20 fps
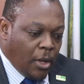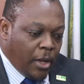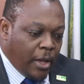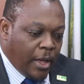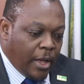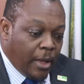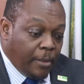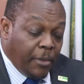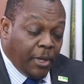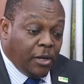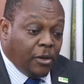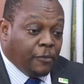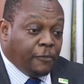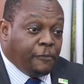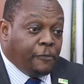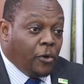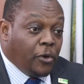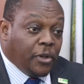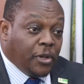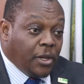in the
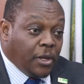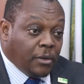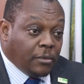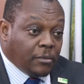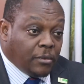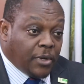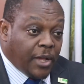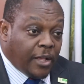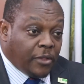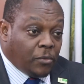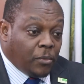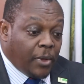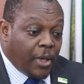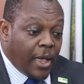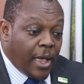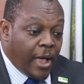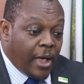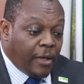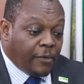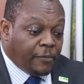funding that we
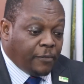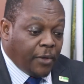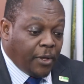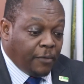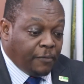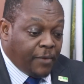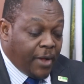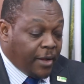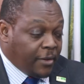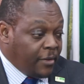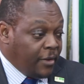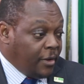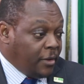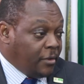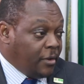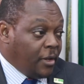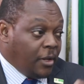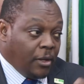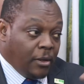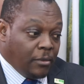have. In fact,
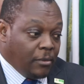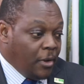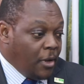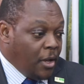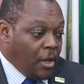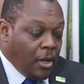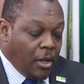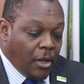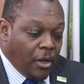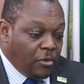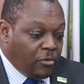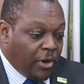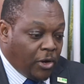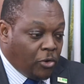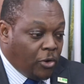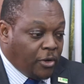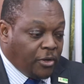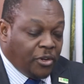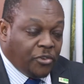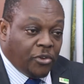in the
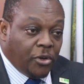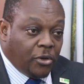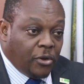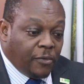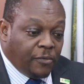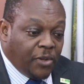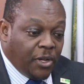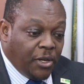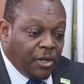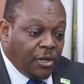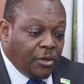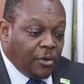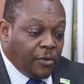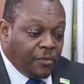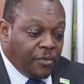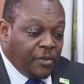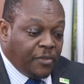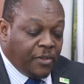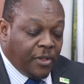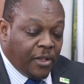recognition of the need
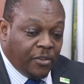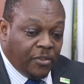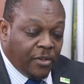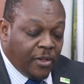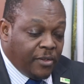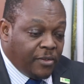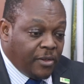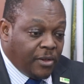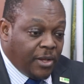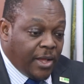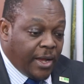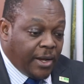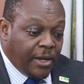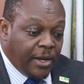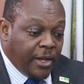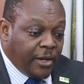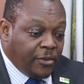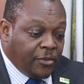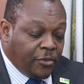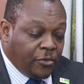of this agency that
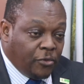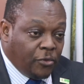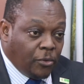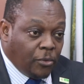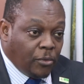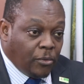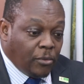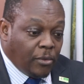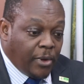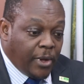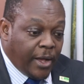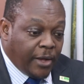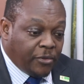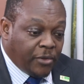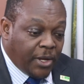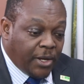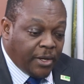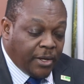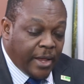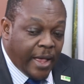led to
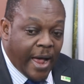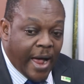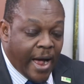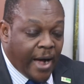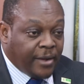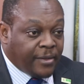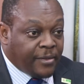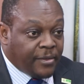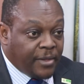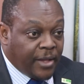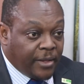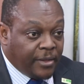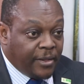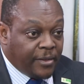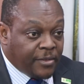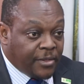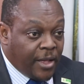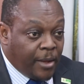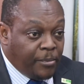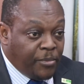actually the acts that
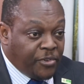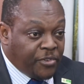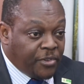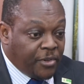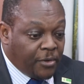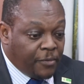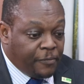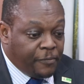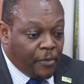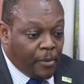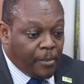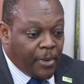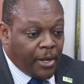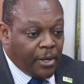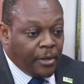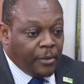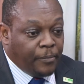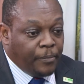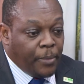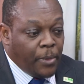established it
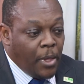formally.